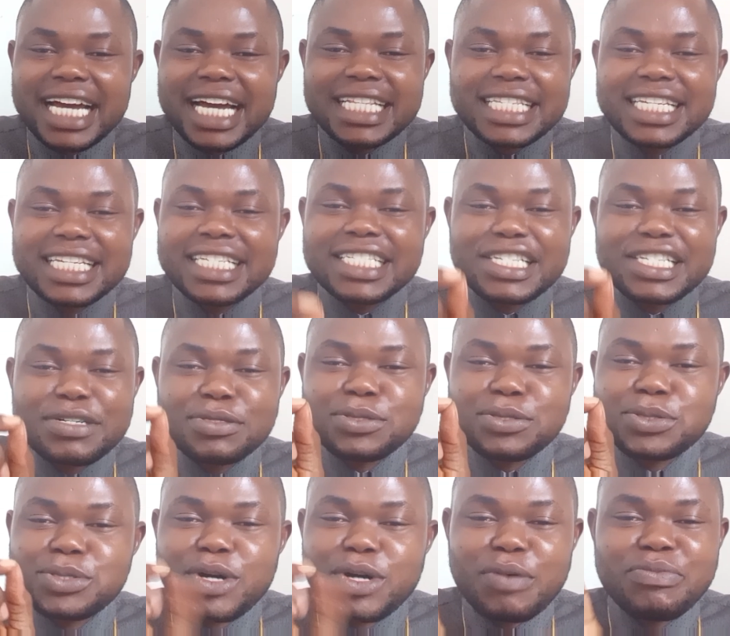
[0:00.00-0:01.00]
is the
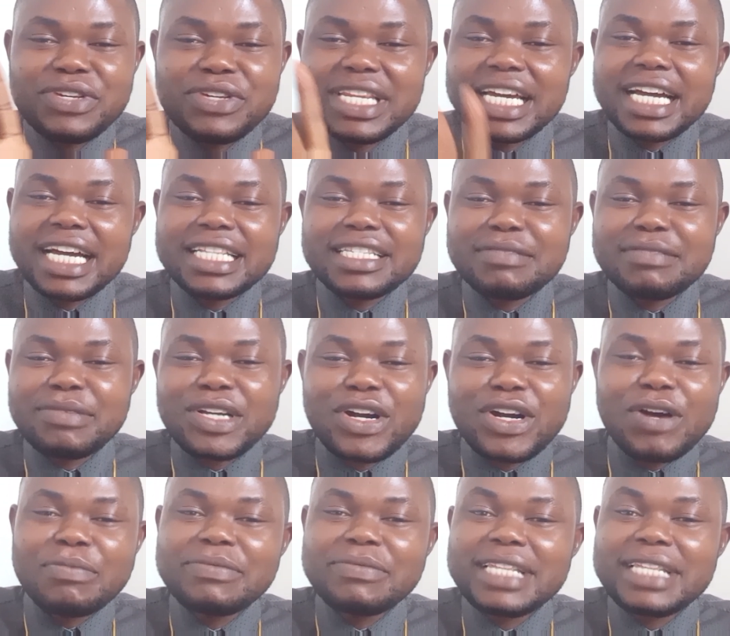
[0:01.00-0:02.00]
formula to
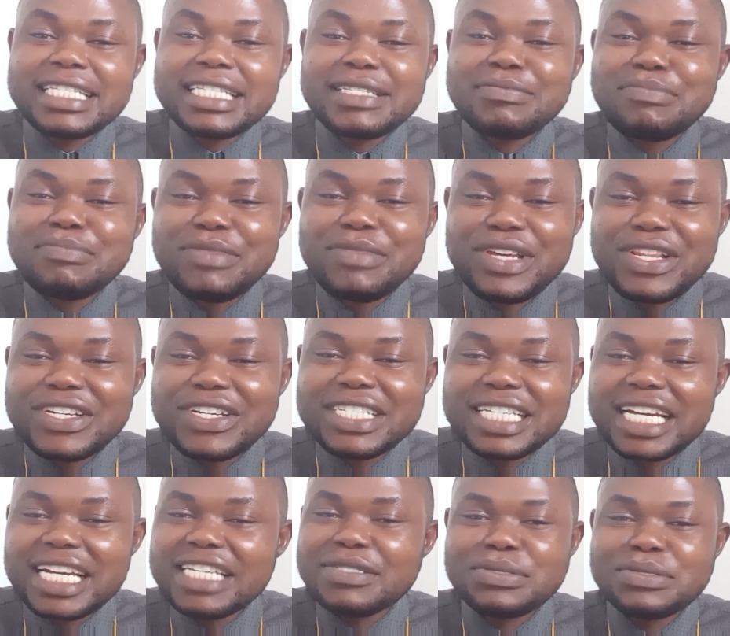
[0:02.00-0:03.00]
become that millionaire
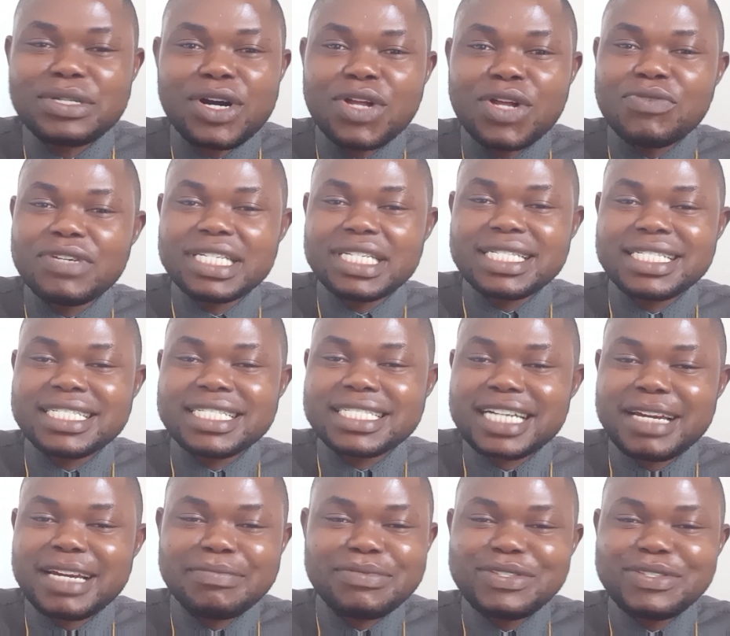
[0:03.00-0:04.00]
you've always
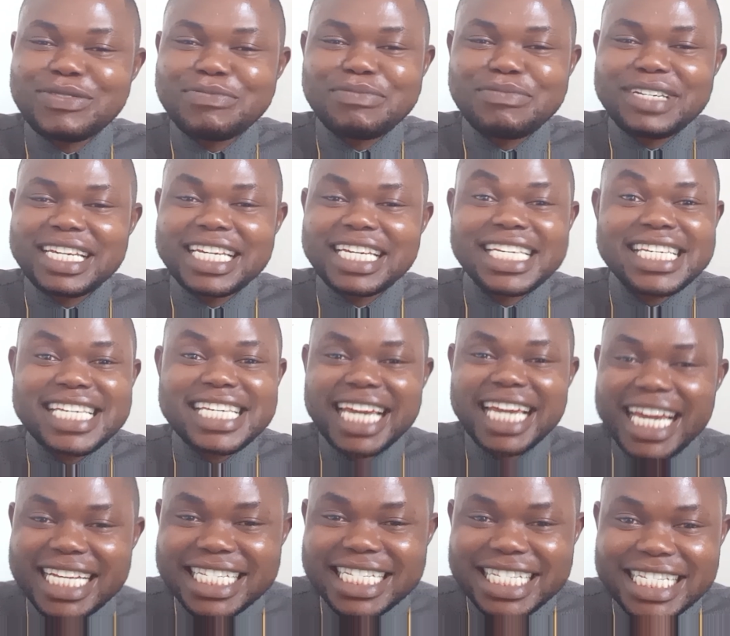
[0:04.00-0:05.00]
dreamt to be.
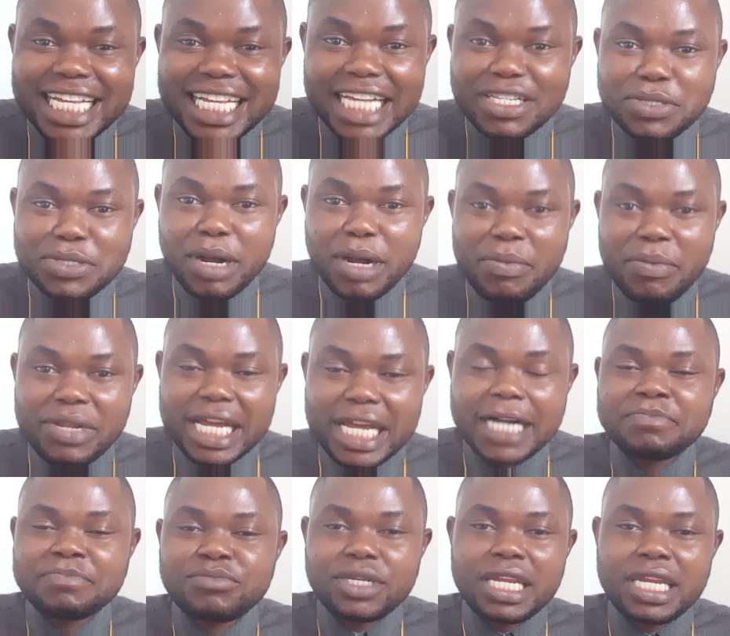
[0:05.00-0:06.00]
Yes, that's the formula.
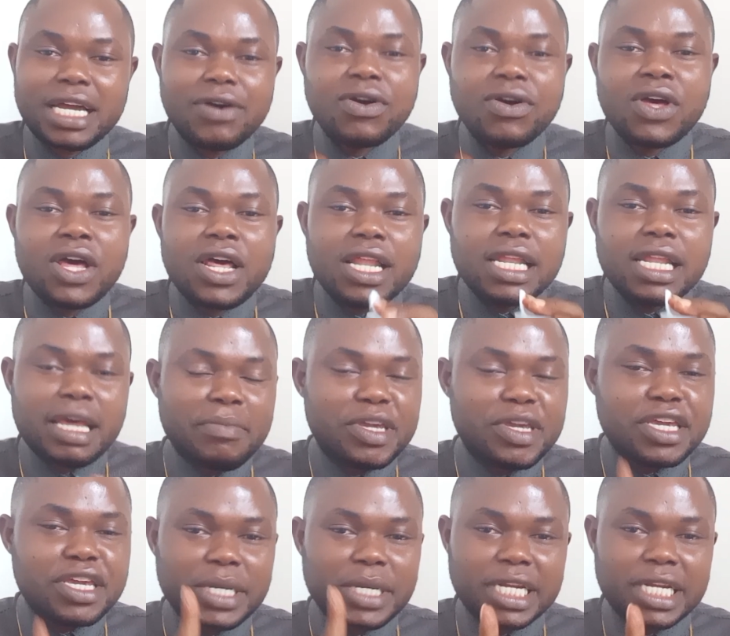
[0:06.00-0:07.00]
And now, let me
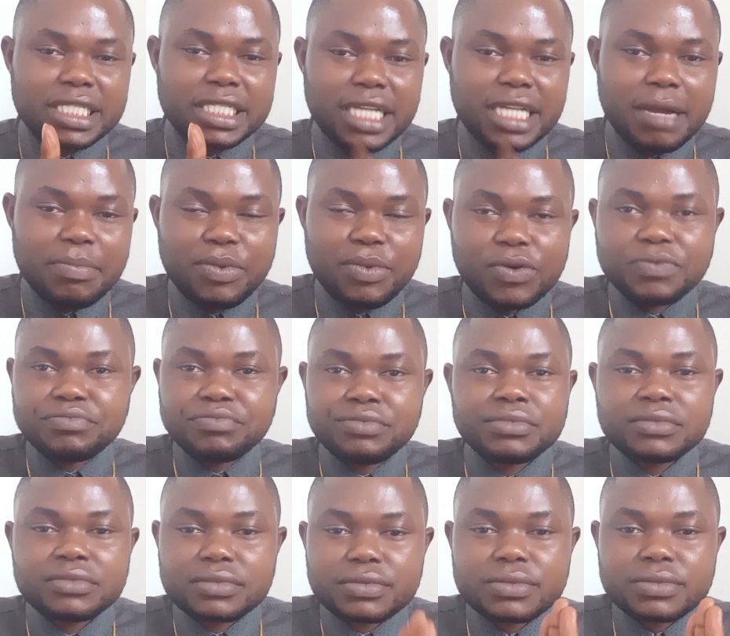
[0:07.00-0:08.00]
give you an example.
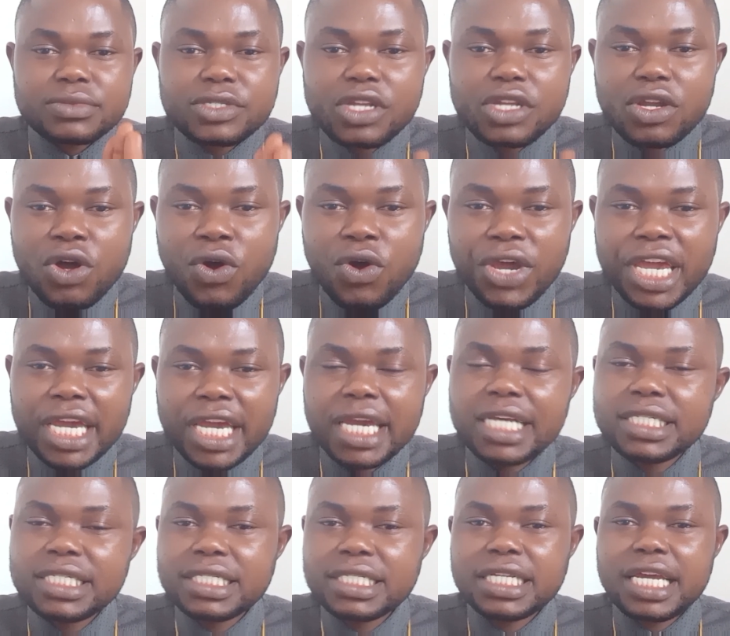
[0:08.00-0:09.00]
Okay,
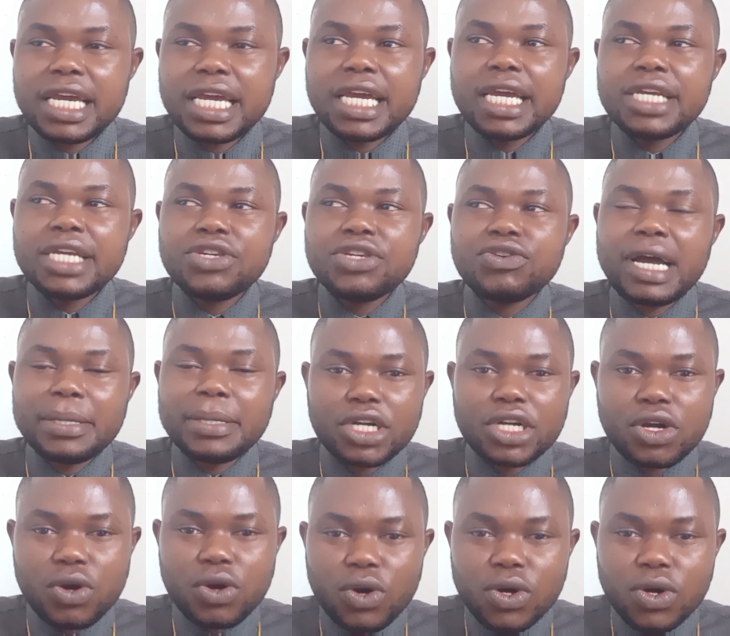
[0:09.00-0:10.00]
say you have a
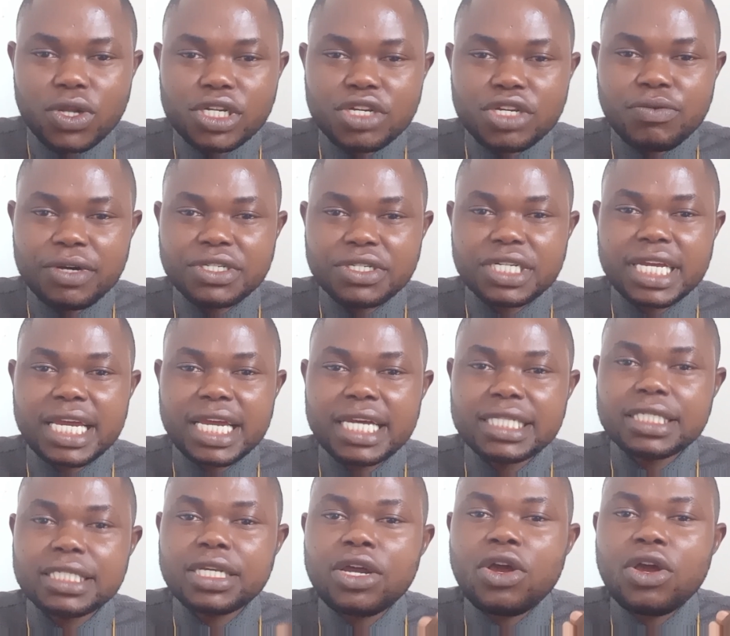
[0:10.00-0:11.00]
goal, you want to
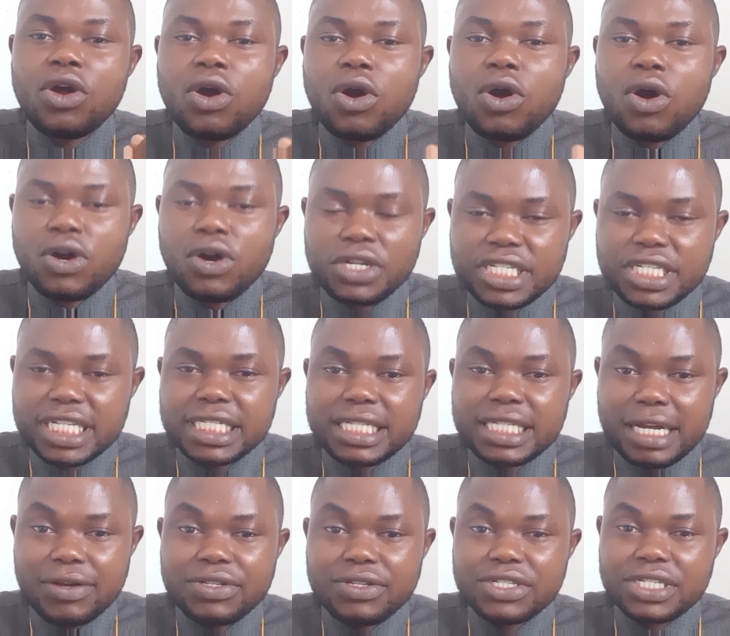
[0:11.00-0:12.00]
get
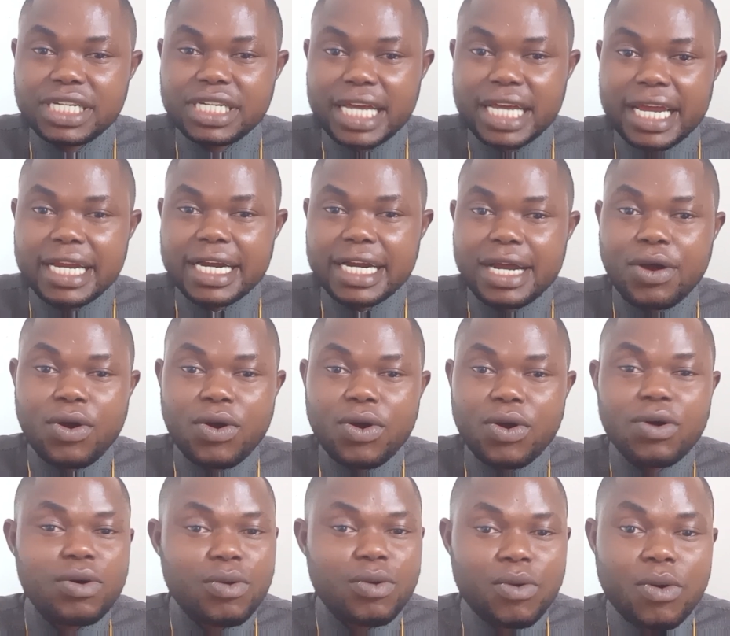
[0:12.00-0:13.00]
100,000 naira
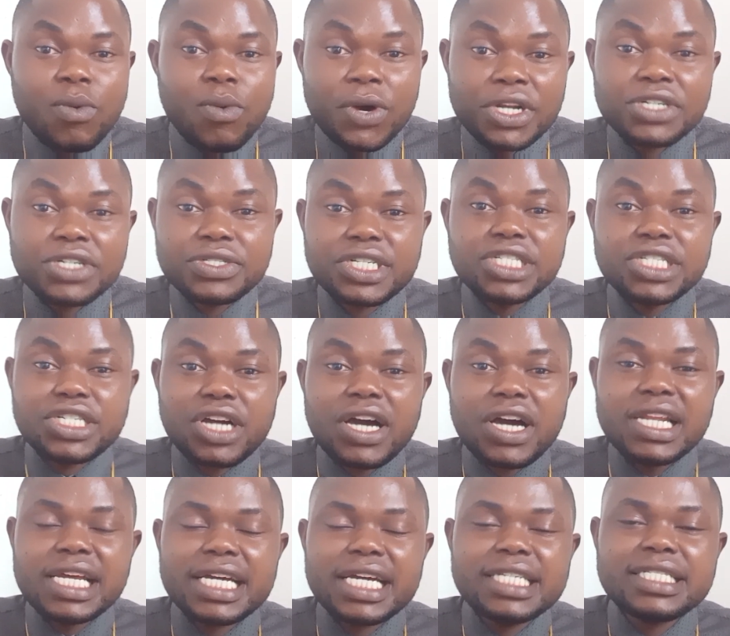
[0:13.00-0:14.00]
or
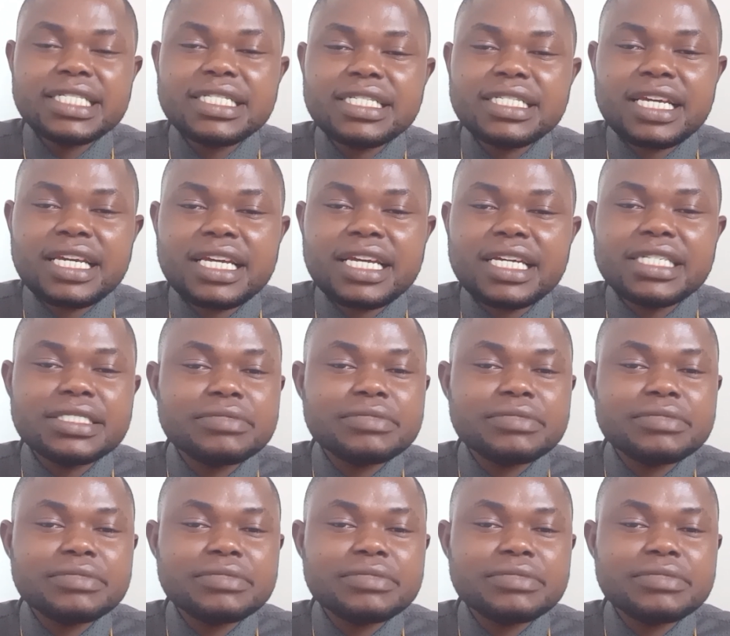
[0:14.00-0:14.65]
$100 in